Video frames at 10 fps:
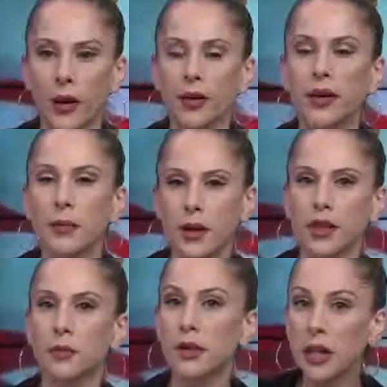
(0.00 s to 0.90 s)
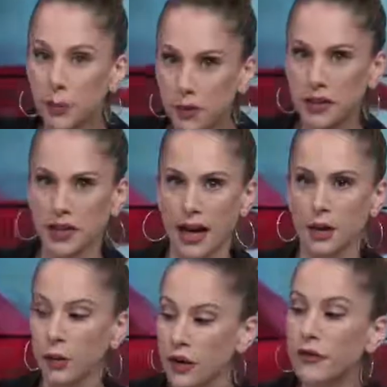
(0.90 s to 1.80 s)
where the American people
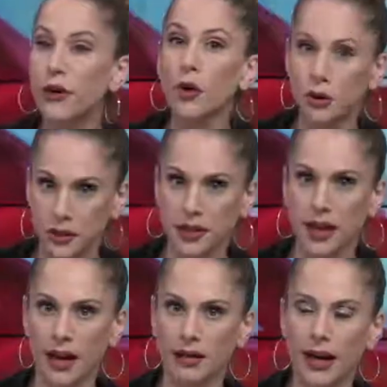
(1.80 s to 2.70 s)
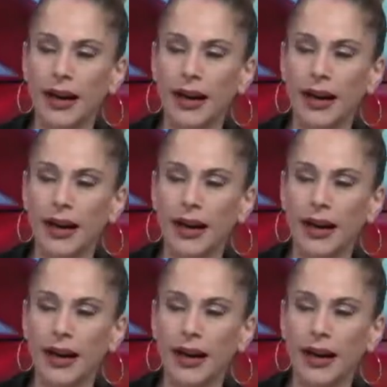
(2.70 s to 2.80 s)
stand, where the voters stand,